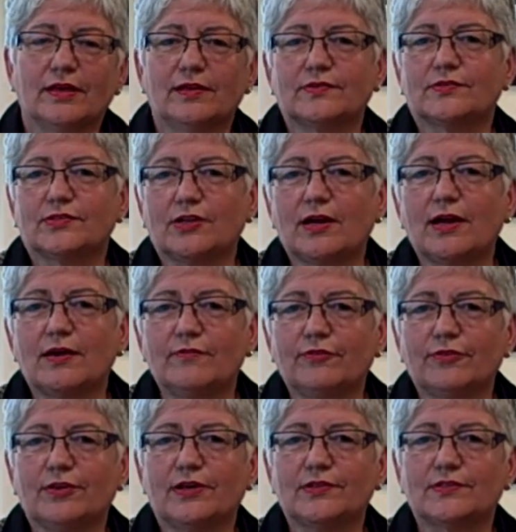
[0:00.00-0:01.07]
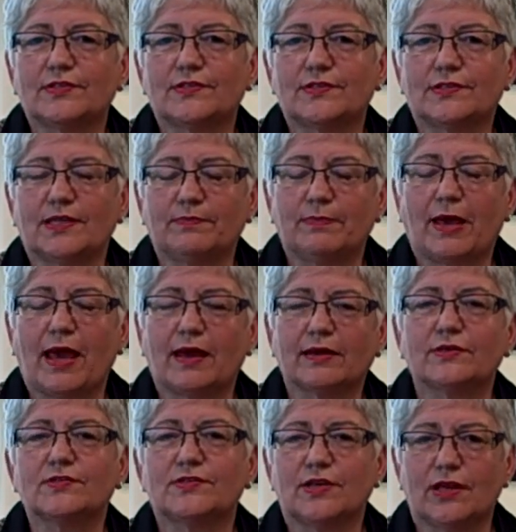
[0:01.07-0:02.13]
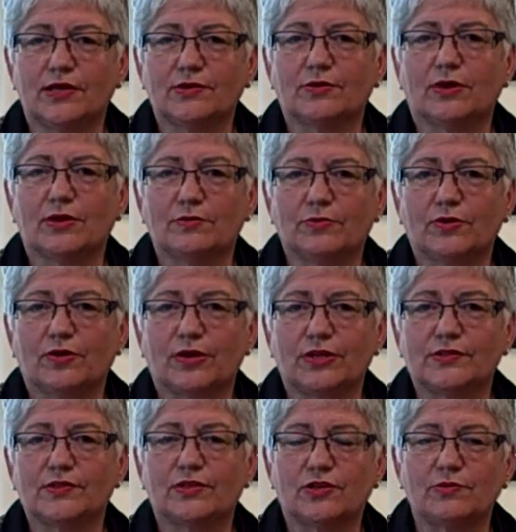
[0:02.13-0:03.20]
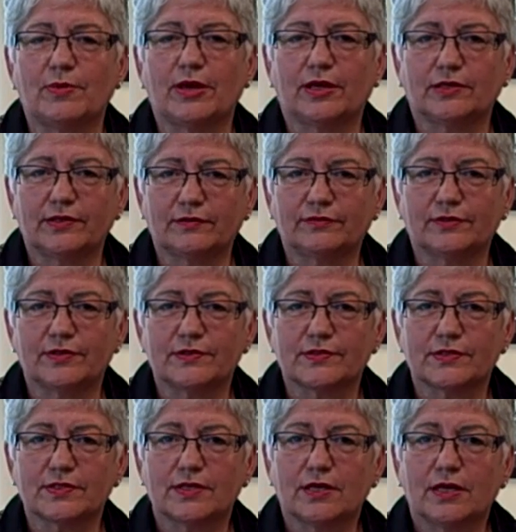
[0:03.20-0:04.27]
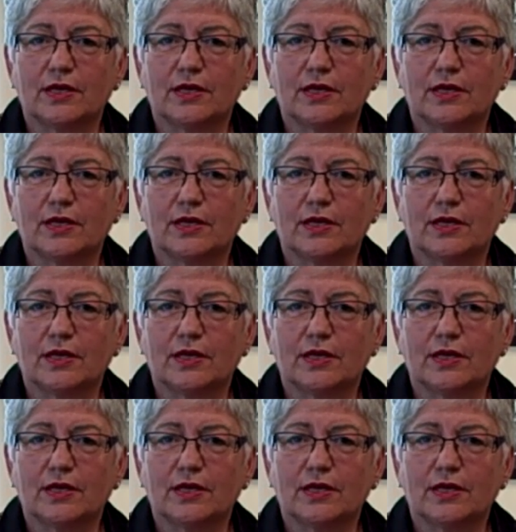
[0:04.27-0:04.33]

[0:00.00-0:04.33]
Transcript: It's time for us to step back and say to our employees that you make a difference.